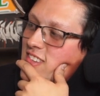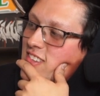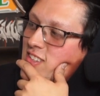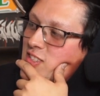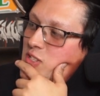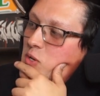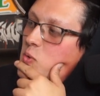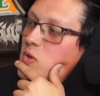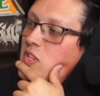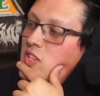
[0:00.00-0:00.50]

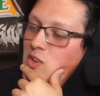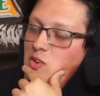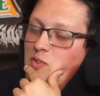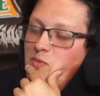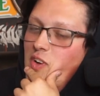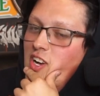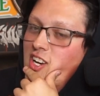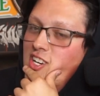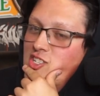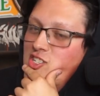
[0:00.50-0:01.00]
So with your
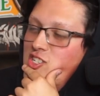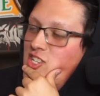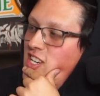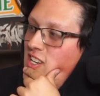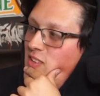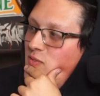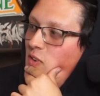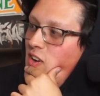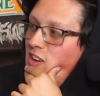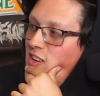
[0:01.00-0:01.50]
fucking
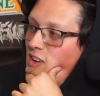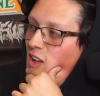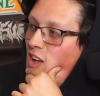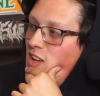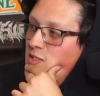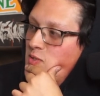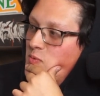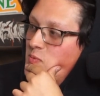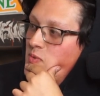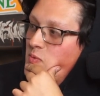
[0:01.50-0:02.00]
shitty fucking
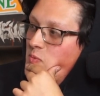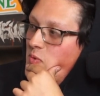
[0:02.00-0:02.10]
costume, you